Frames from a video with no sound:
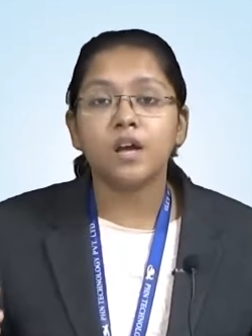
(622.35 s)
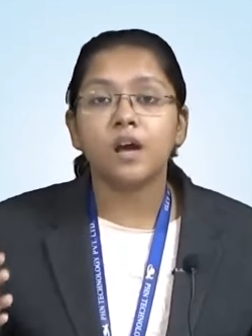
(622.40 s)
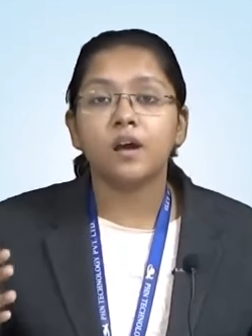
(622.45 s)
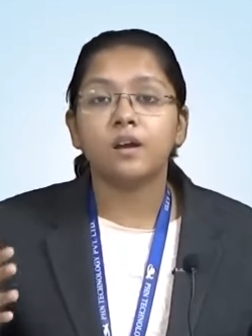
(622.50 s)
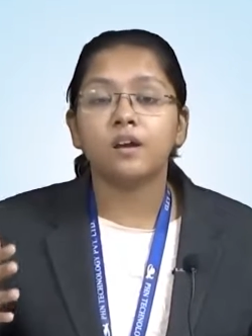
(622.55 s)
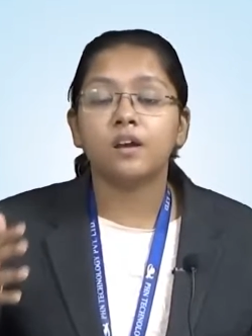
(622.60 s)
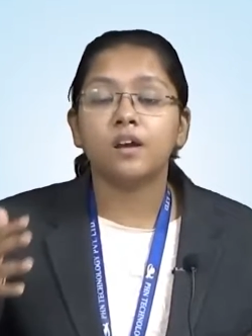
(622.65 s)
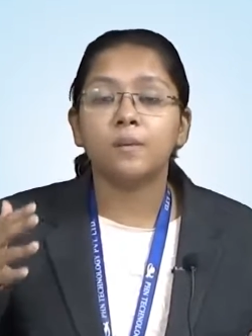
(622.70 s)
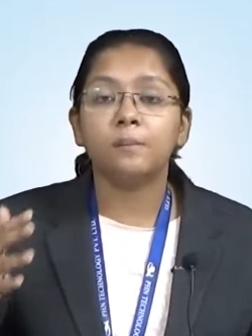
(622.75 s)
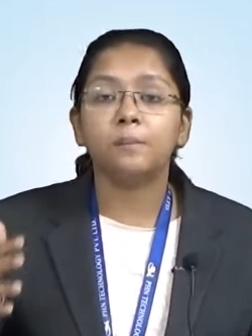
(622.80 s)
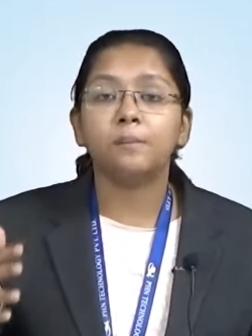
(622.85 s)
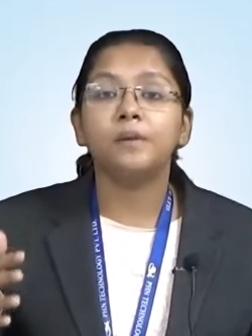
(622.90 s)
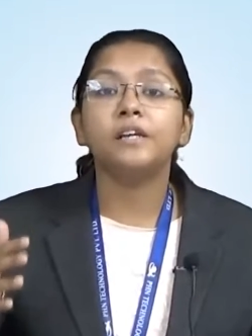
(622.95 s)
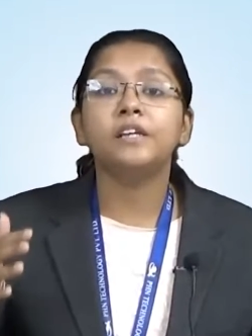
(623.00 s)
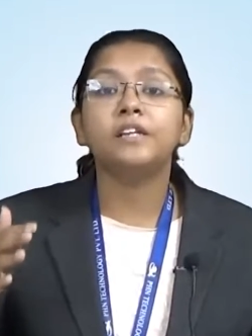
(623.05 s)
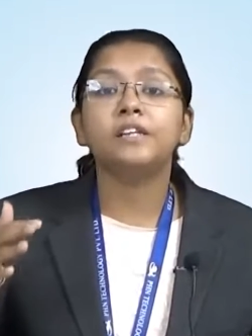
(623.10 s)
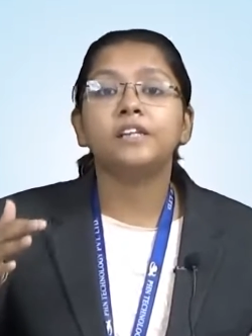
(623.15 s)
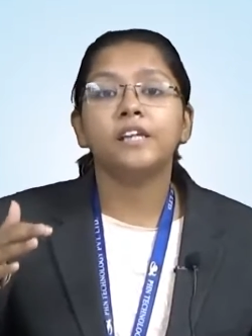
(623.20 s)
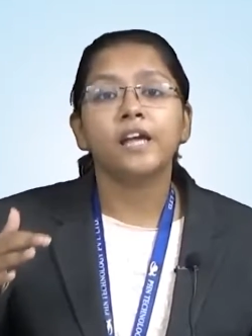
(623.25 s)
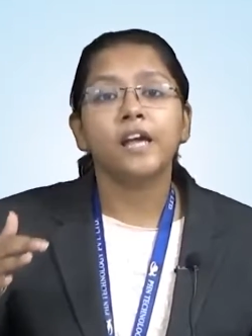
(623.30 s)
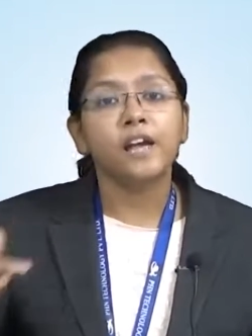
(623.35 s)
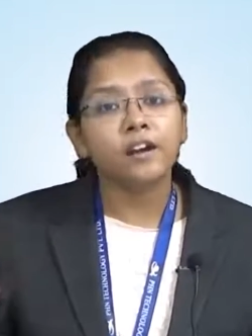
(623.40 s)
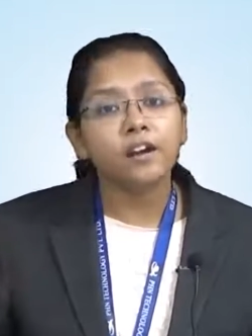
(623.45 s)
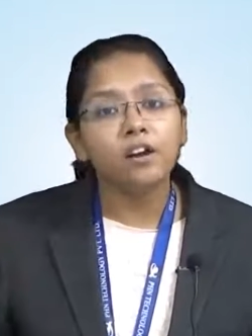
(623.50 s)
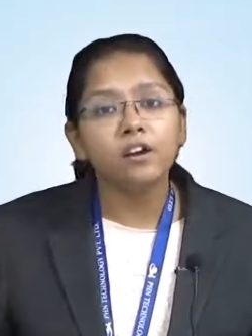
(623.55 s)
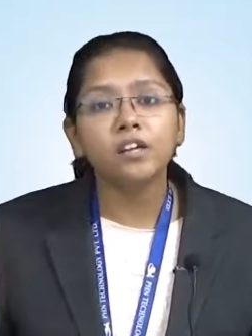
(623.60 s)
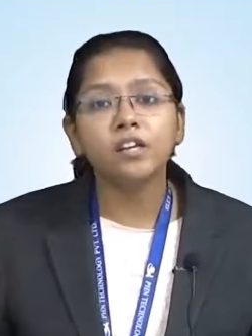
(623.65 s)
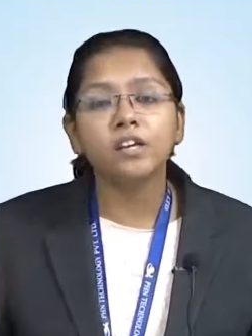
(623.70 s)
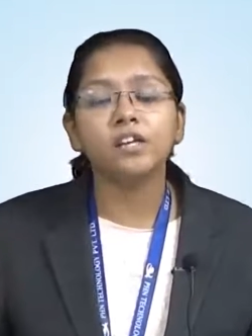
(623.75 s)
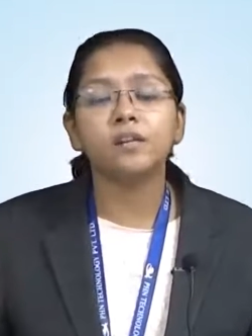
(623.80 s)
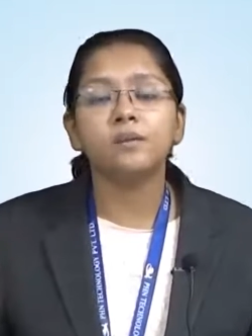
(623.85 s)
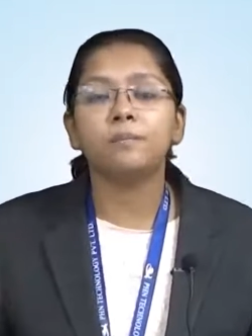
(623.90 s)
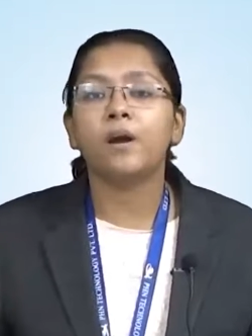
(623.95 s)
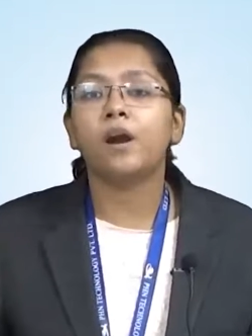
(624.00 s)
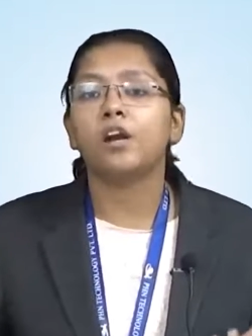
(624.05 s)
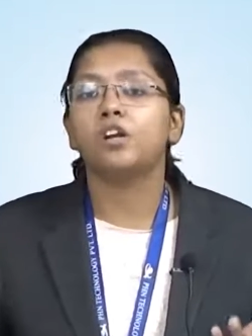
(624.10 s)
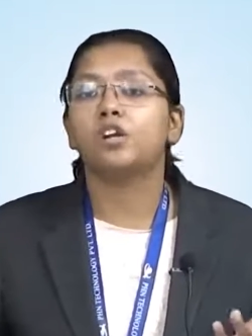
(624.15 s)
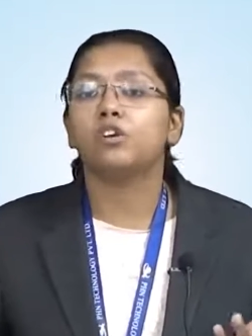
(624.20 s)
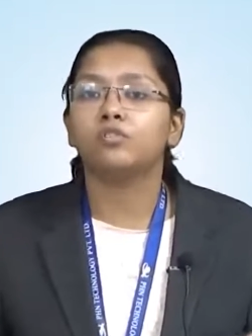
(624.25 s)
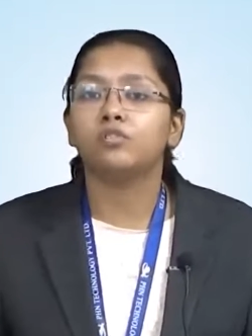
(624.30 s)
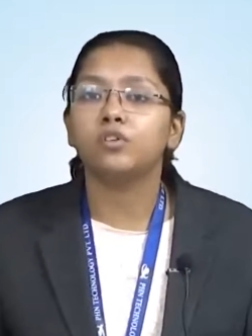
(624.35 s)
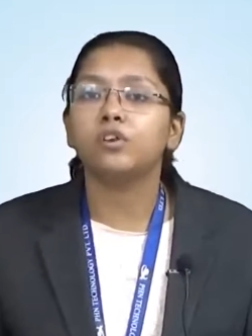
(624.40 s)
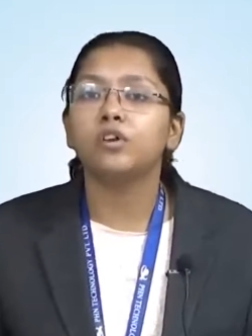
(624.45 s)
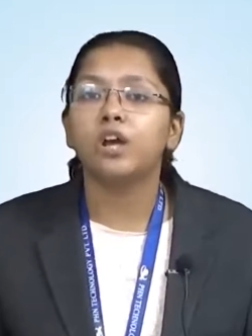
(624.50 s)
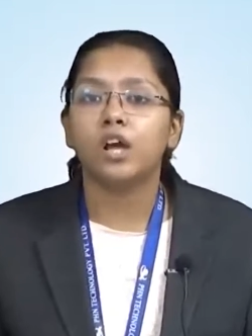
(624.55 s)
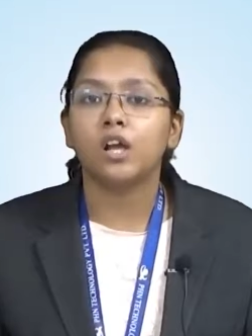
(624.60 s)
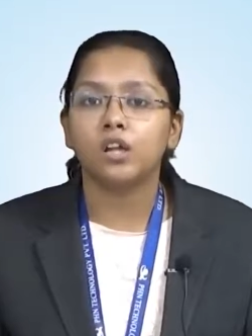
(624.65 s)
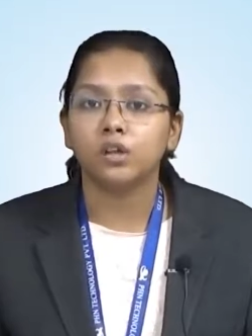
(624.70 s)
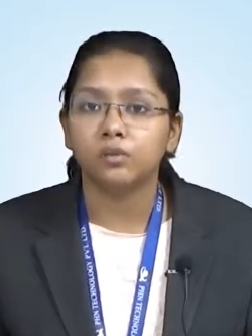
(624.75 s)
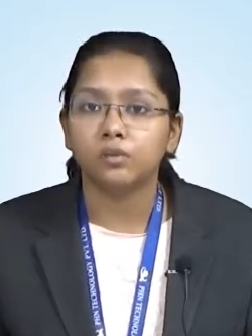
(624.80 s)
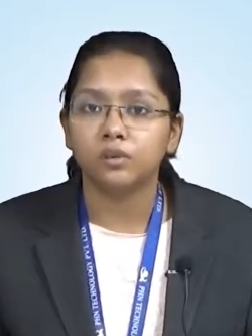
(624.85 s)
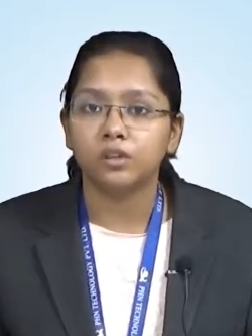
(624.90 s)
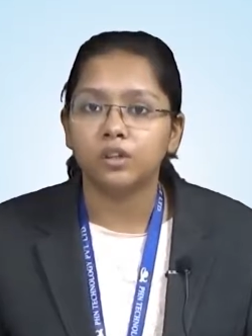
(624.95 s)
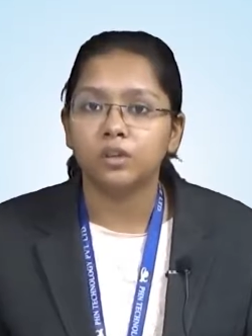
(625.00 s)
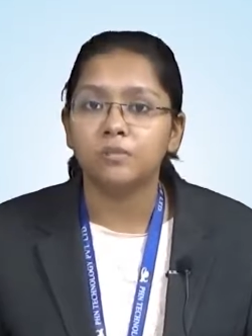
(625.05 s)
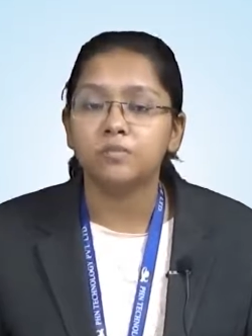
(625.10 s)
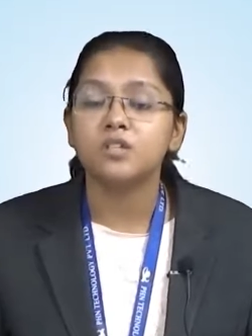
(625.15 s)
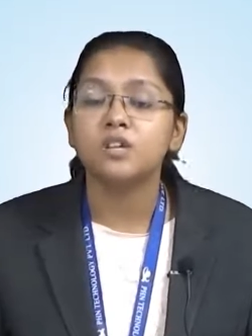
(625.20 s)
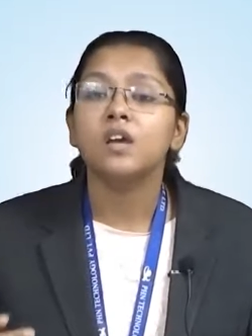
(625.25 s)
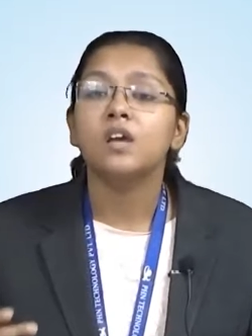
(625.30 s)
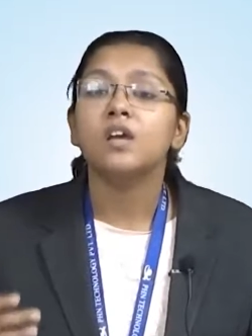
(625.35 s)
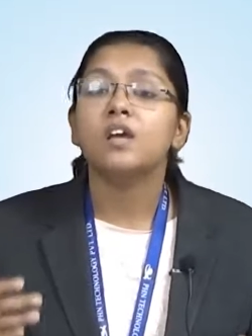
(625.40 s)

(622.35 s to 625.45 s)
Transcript: a complete theoretical part of your algorithms.